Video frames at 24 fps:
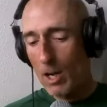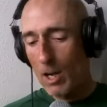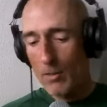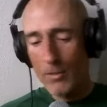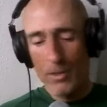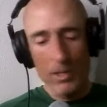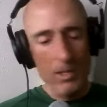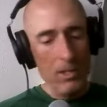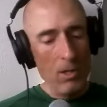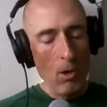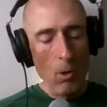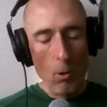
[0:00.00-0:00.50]

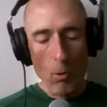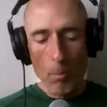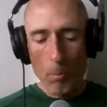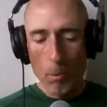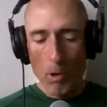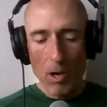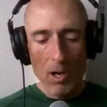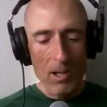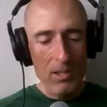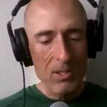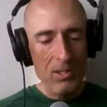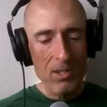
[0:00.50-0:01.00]
this whole
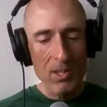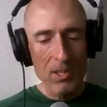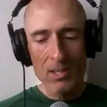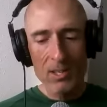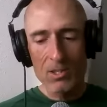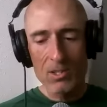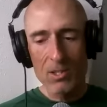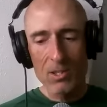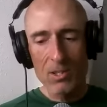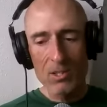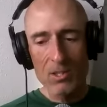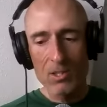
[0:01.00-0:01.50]

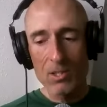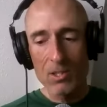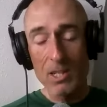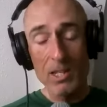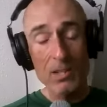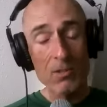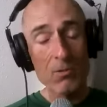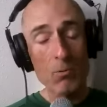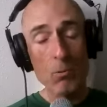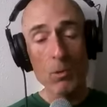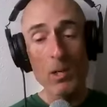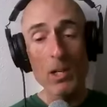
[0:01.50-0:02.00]
process is
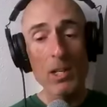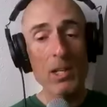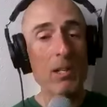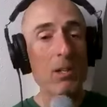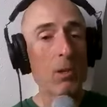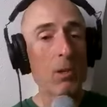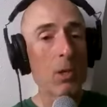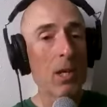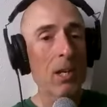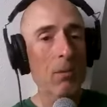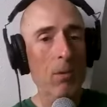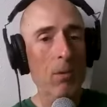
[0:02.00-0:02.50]
is really
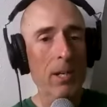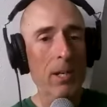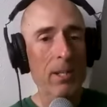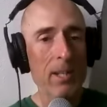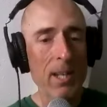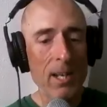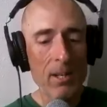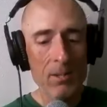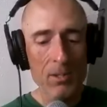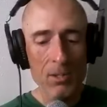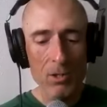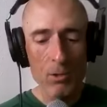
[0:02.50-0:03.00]
you get right
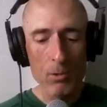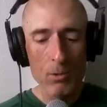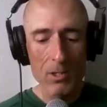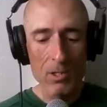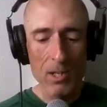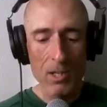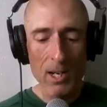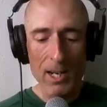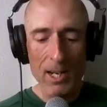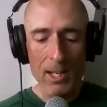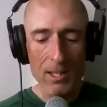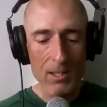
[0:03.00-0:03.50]
down to it,
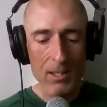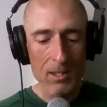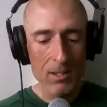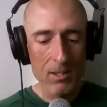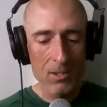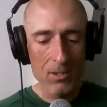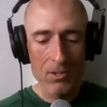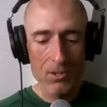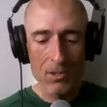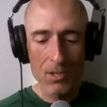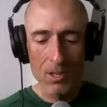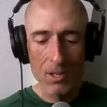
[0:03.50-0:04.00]
Zach,
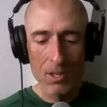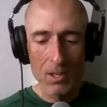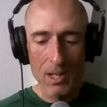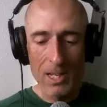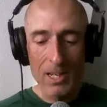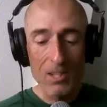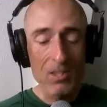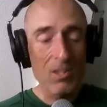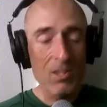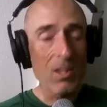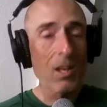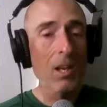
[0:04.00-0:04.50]
is
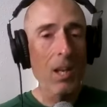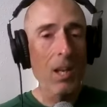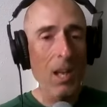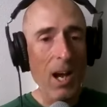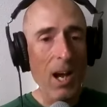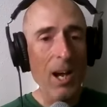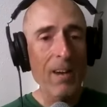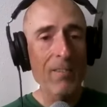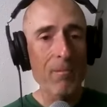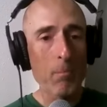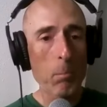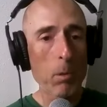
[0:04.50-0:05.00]
it's the
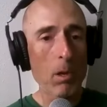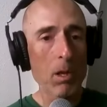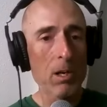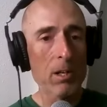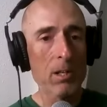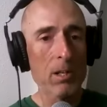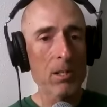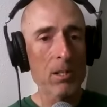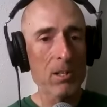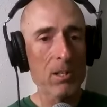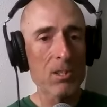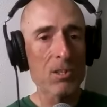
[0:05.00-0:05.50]

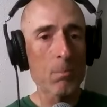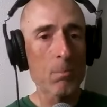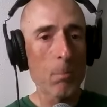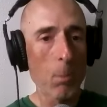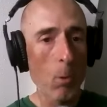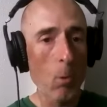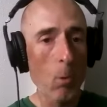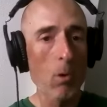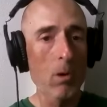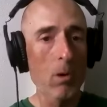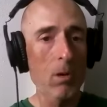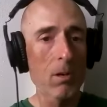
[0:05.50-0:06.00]
lifeblood of this
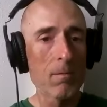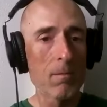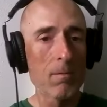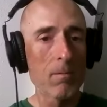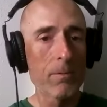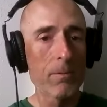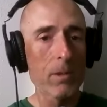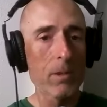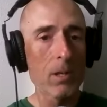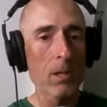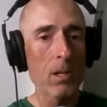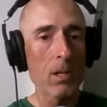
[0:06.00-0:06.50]
sport.
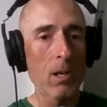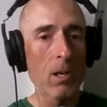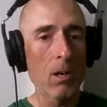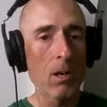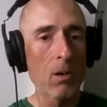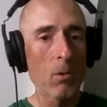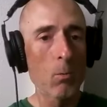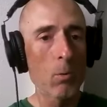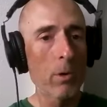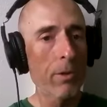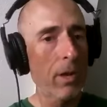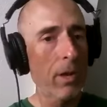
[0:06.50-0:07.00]
You know,
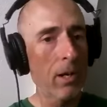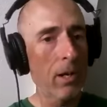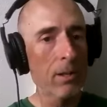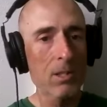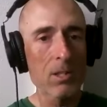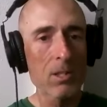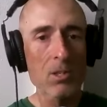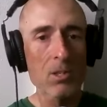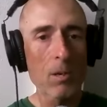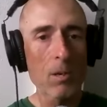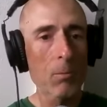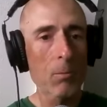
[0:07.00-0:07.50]
without
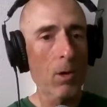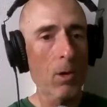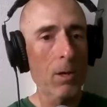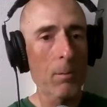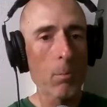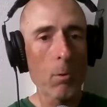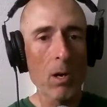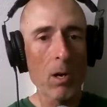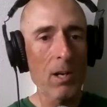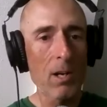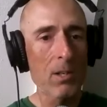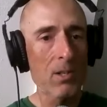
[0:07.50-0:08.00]
this upgrade
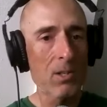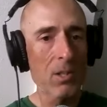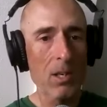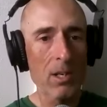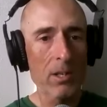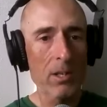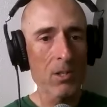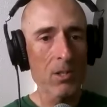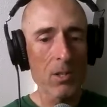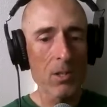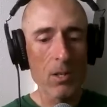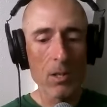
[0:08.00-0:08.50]

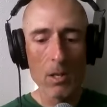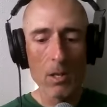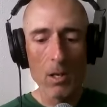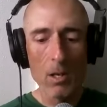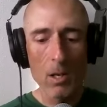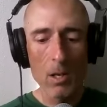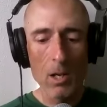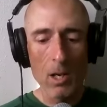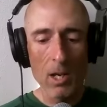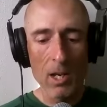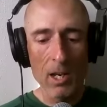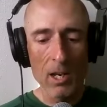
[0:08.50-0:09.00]
process
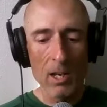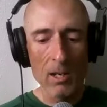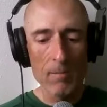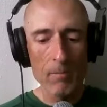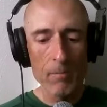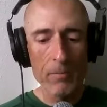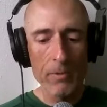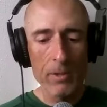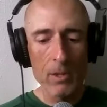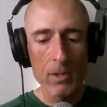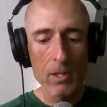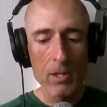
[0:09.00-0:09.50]

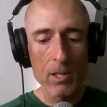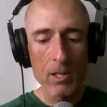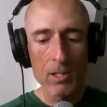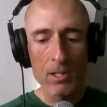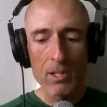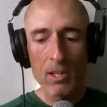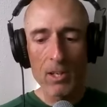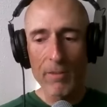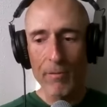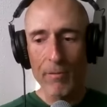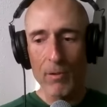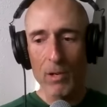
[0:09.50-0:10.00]
and the
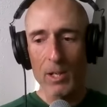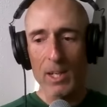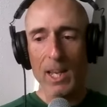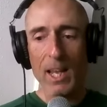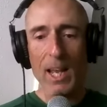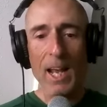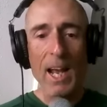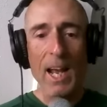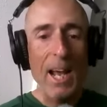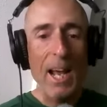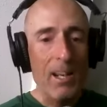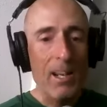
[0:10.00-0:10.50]
different
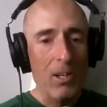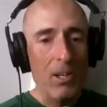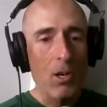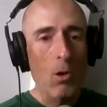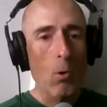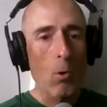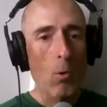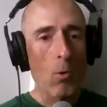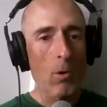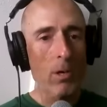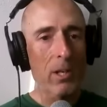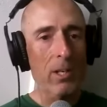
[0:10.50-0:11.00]

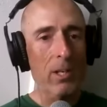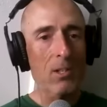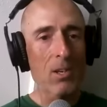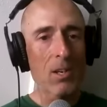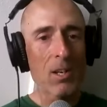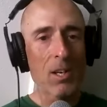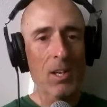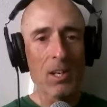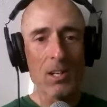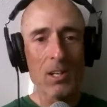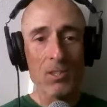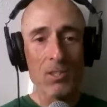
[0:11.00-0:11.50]
categories,
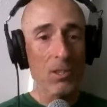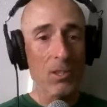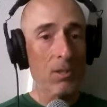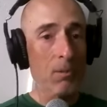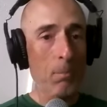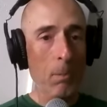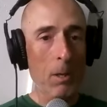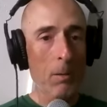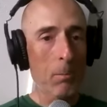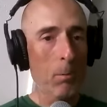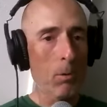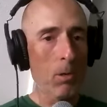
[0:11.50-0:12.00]
because there's
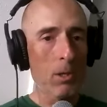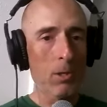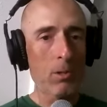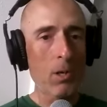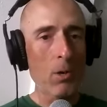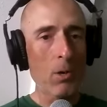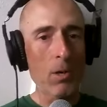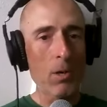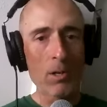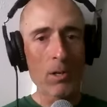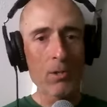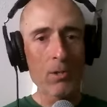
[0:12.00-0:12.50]
people who
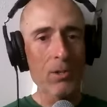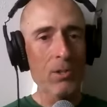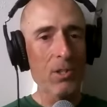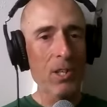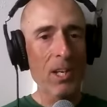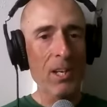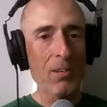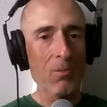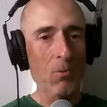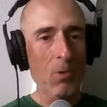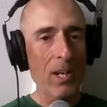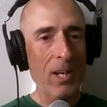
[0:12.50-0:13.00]
don't
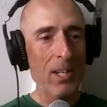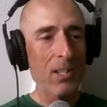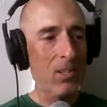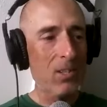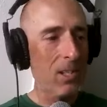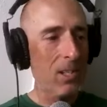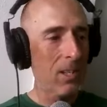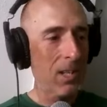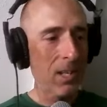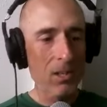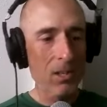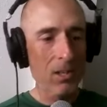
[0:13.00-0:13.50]
understand
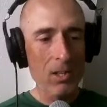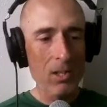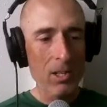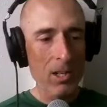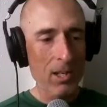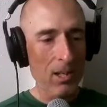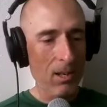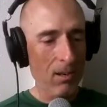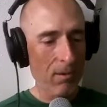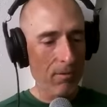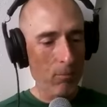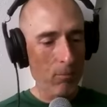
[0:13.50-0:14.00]
racing. They look
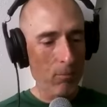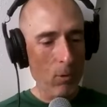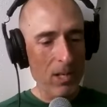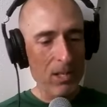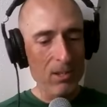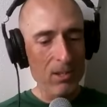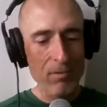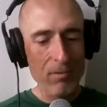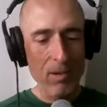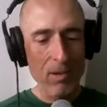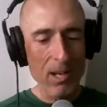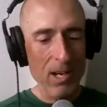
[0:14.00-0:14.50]
at a
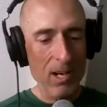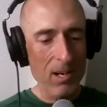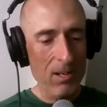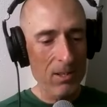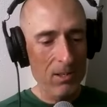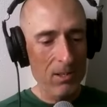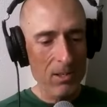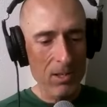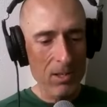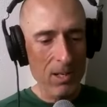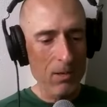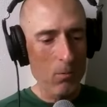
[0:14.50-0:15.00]
race flyer and
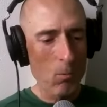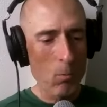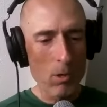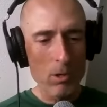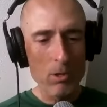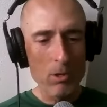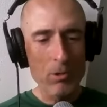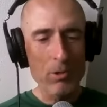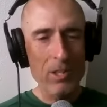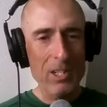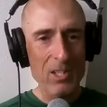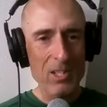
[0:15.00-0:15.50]
it's like, what
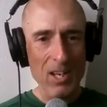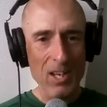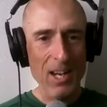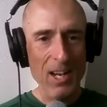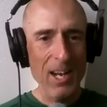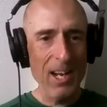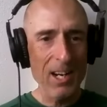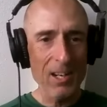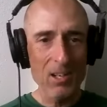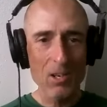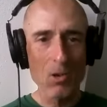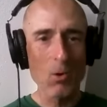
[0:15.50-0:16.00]
are these
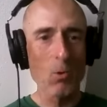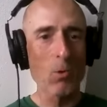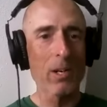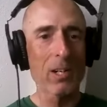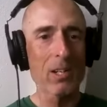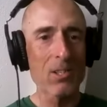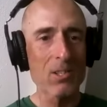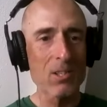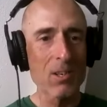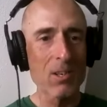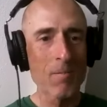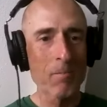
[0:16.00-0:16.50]

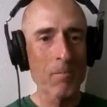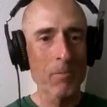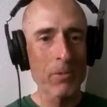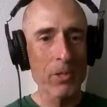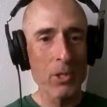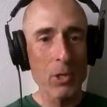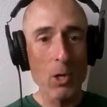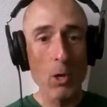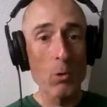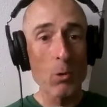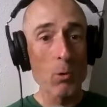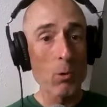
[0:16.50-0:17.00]
categories?
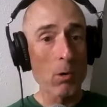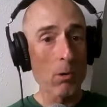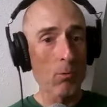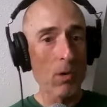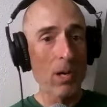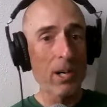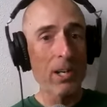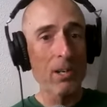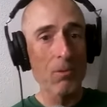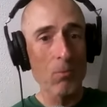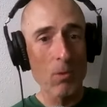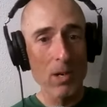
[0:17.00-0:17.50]
You go to a
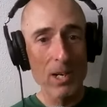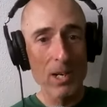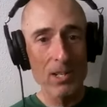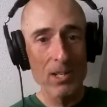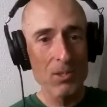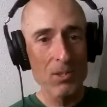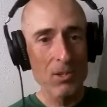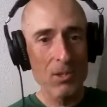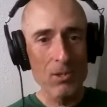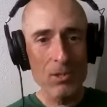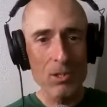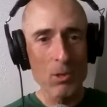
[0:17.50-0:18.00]
running
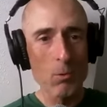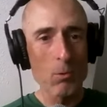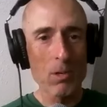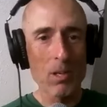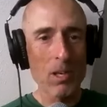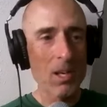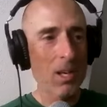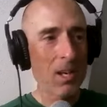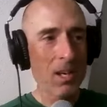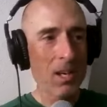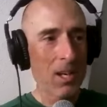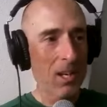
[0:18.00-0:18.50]
race, there's no
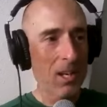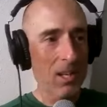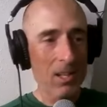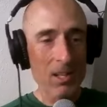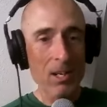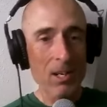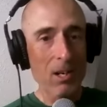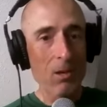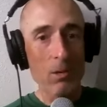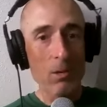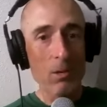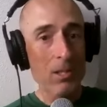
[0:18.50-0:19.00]
you
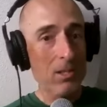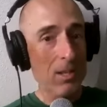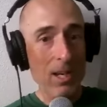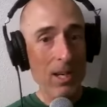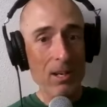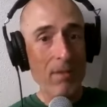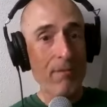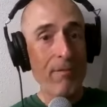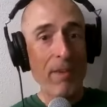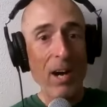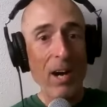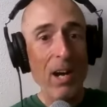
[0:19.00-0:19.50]
know, it's like
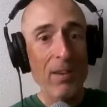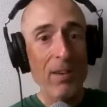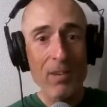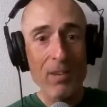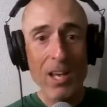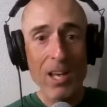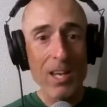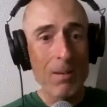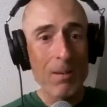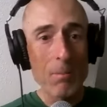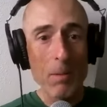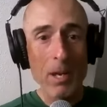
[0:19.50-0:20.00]
right. a
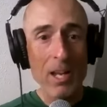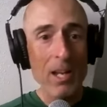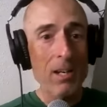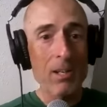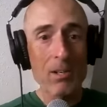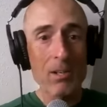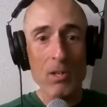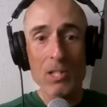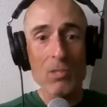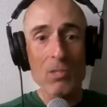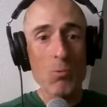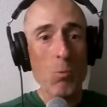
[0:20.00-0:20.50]
5K,
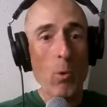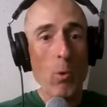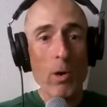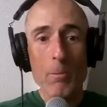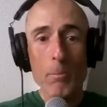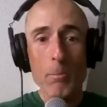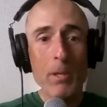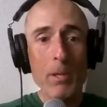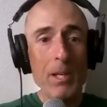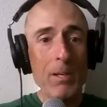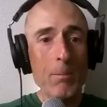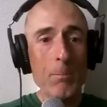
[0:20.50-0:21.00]
man. It's
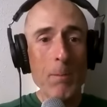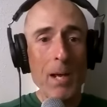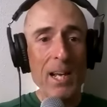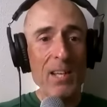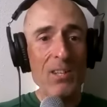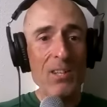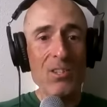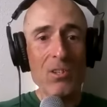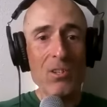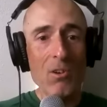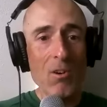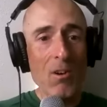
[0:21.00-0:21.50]
one big
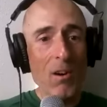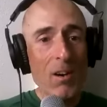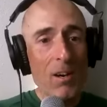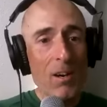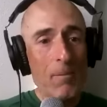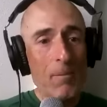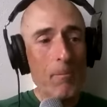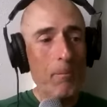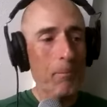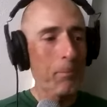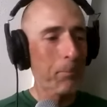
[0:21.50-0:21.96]
mass start.